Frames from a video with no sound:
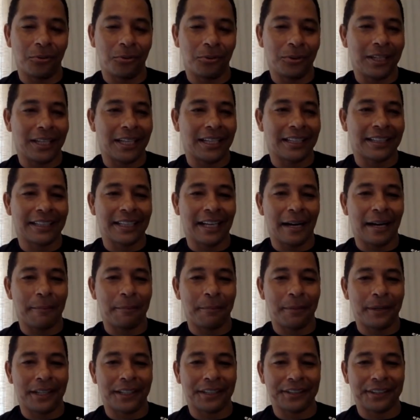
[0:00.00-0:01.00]
we end
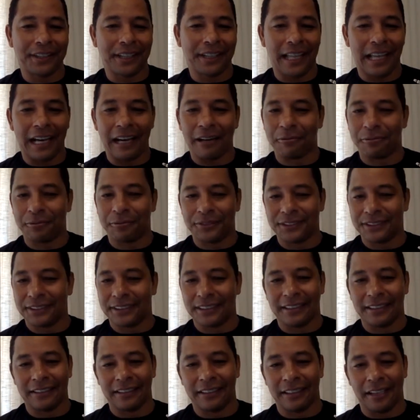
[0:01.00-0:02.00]
up and
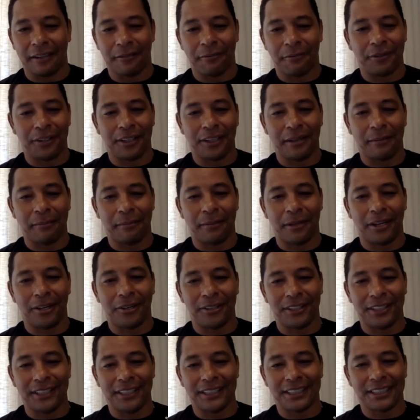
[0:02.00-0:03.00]
laughing
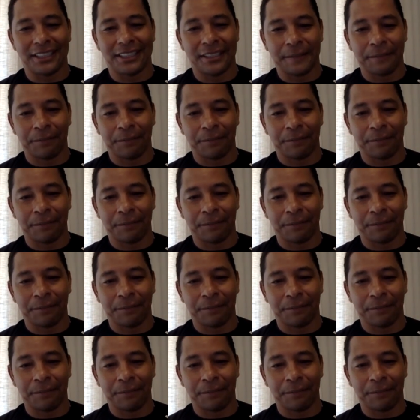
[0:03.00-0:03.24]
about it,